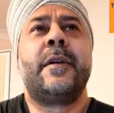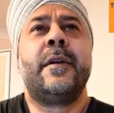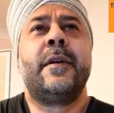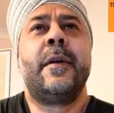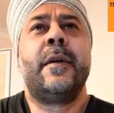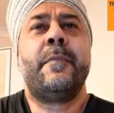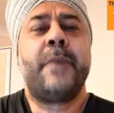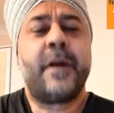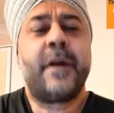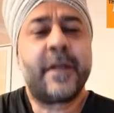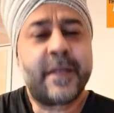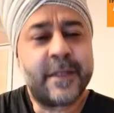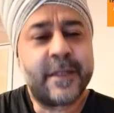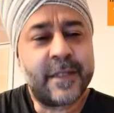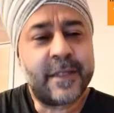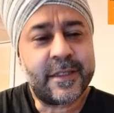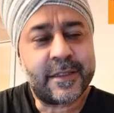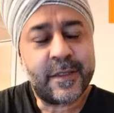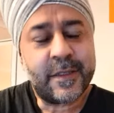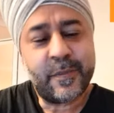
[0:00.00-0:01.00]
market
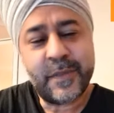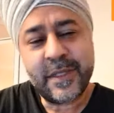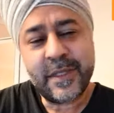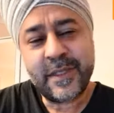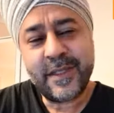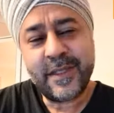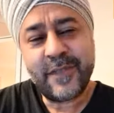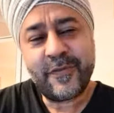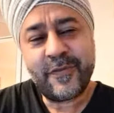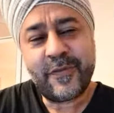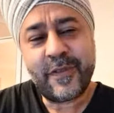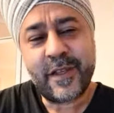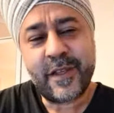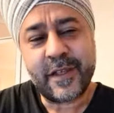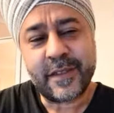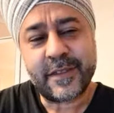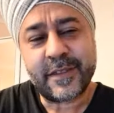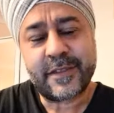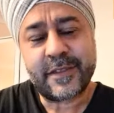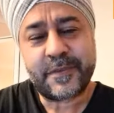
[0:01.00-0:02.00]
that's completely in
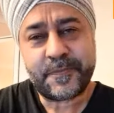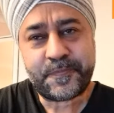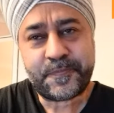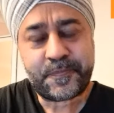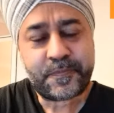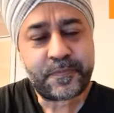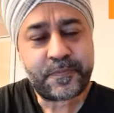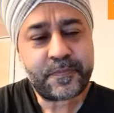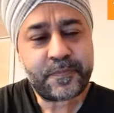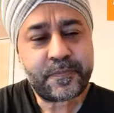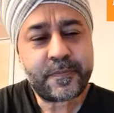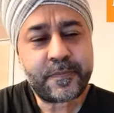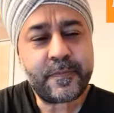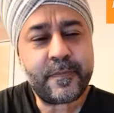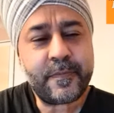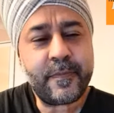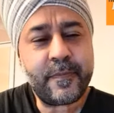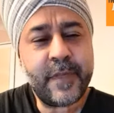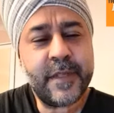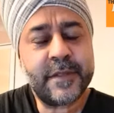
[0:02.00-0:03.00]
flux.
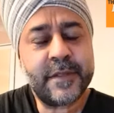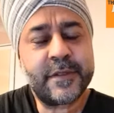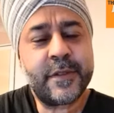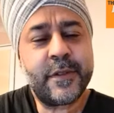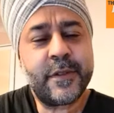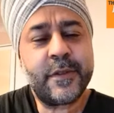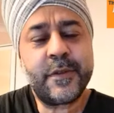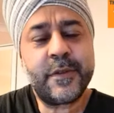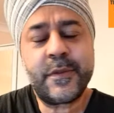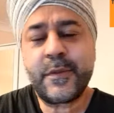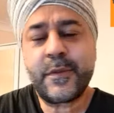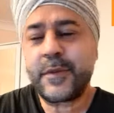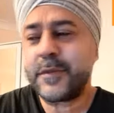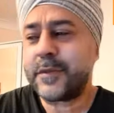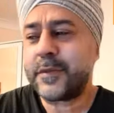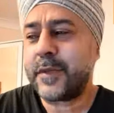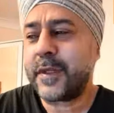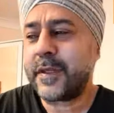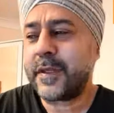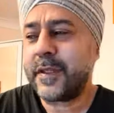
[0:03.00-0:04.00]
So
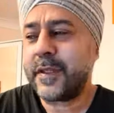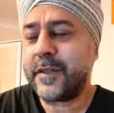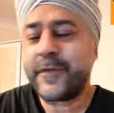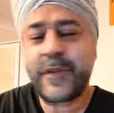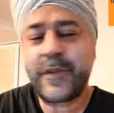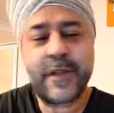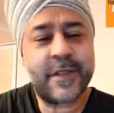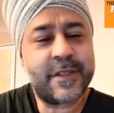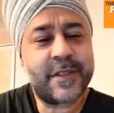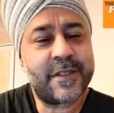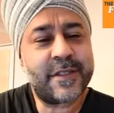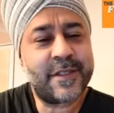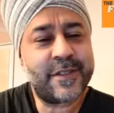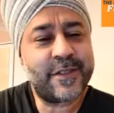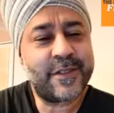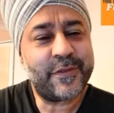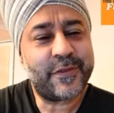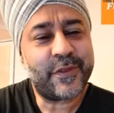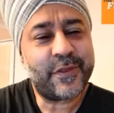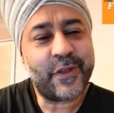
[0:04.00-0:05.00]
one of the advantages
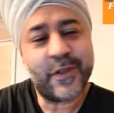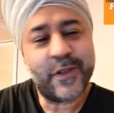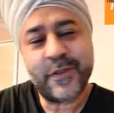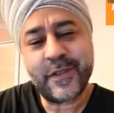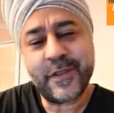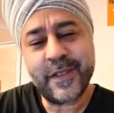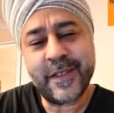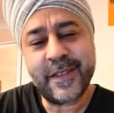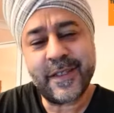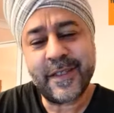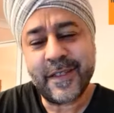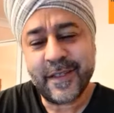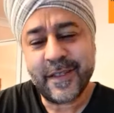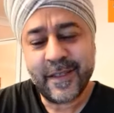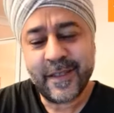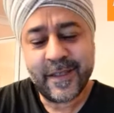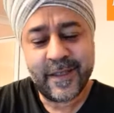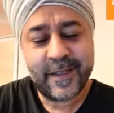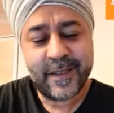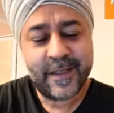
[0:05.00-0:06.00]
you've got really
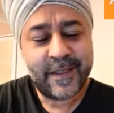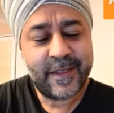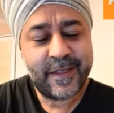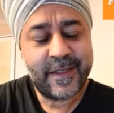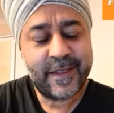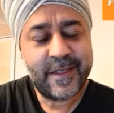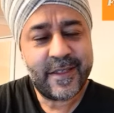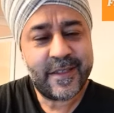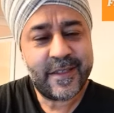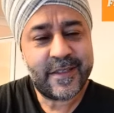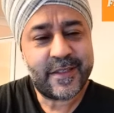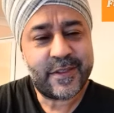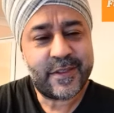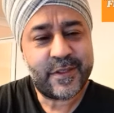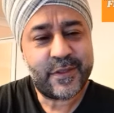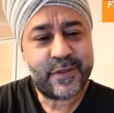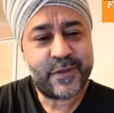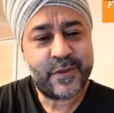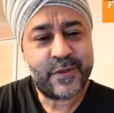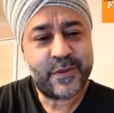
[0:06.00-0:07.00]
is
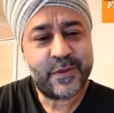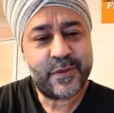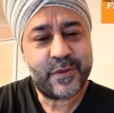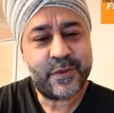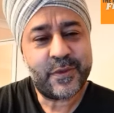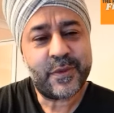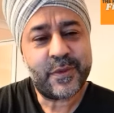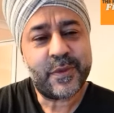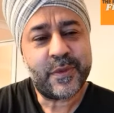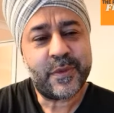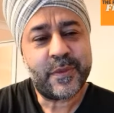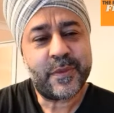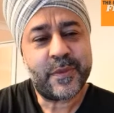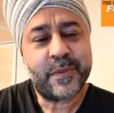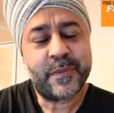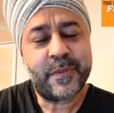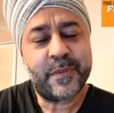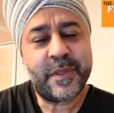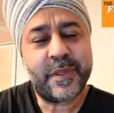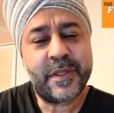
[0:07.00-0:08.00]
to
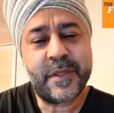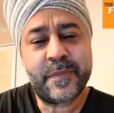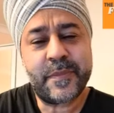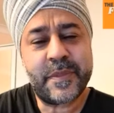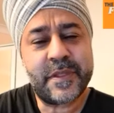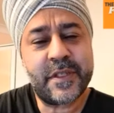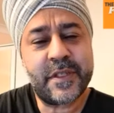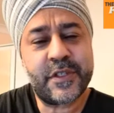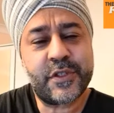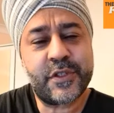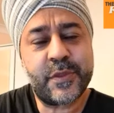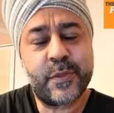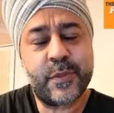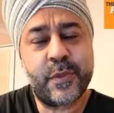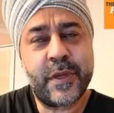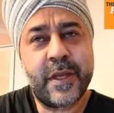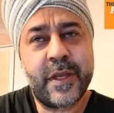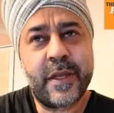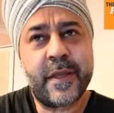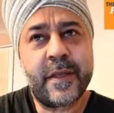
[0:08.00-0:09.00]
be in a position
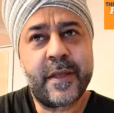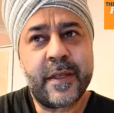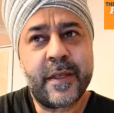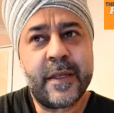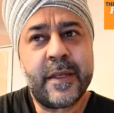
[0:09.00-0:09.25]
where